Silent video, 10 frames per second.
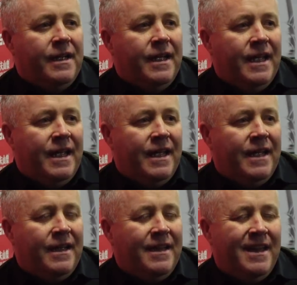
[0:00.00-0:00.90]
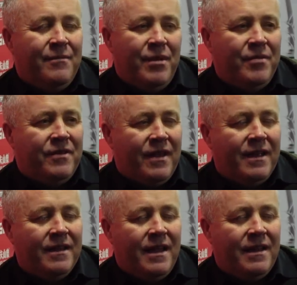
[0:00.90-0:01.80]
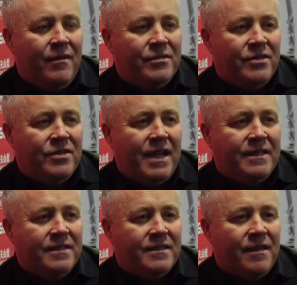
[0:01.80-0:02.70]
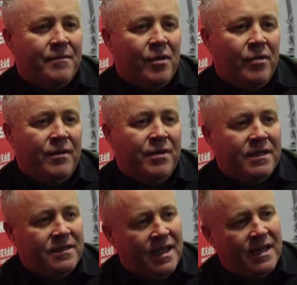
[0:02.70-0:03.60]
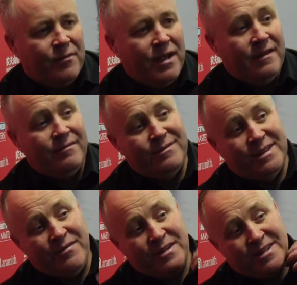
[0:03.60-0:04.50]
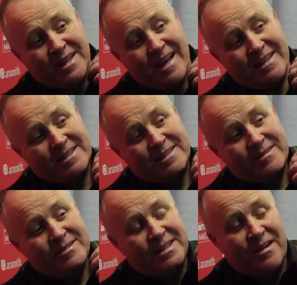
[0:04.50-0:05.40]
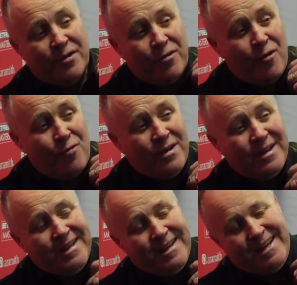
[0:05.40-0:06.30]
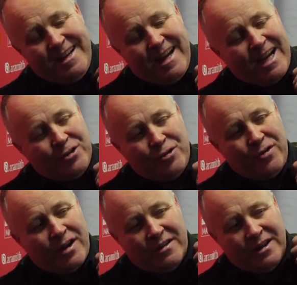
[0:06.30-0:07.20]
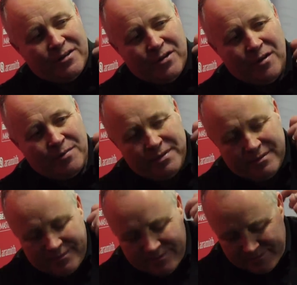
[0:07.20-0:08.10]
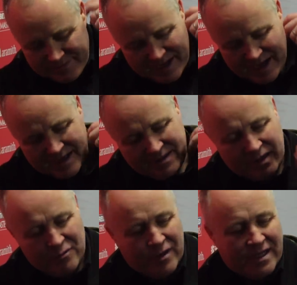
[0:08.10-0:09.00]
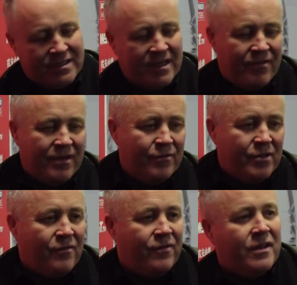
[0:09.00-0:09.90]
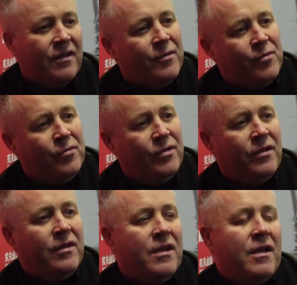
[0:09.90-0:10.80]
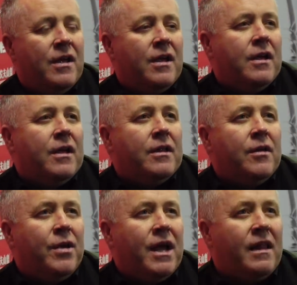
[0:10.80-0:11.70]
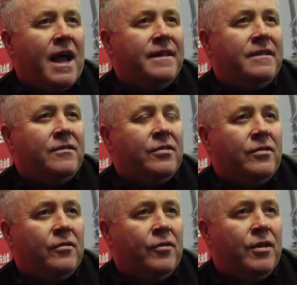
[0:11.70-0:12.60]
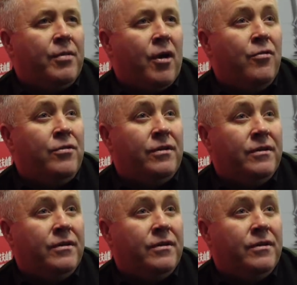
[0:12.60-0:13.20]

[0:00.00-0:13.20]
Uh, and then I maybe think that that was a chance it slipped away because then it went 7-6, 7-all. I should have cleared up uh, to go 8-7. It was unforgivable the, the way I landed on the brown